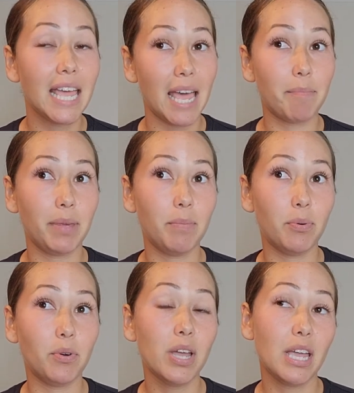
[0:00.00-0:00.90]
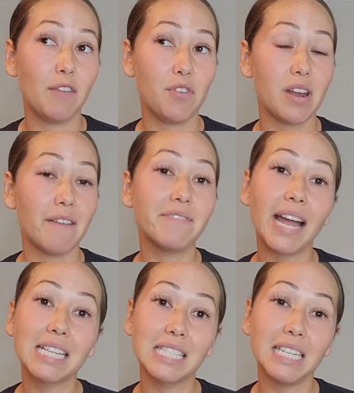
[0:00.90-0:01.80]
And people, if you're not
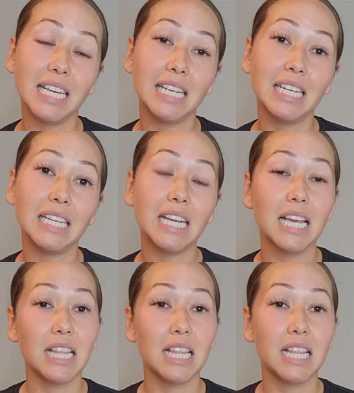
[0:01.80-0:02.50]
vaccinated,